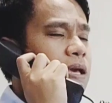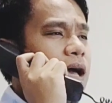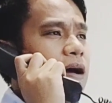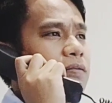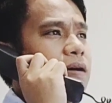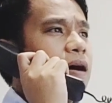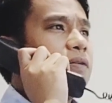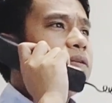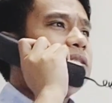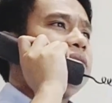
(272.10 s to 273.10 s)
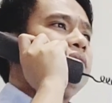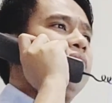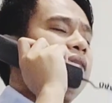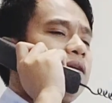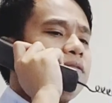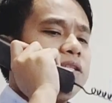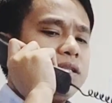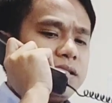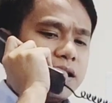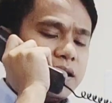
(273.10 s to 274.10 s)
How is
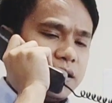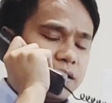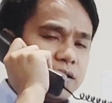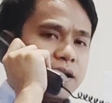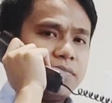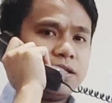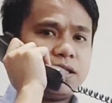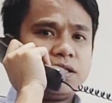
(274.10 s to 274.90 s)
she taking the tablets?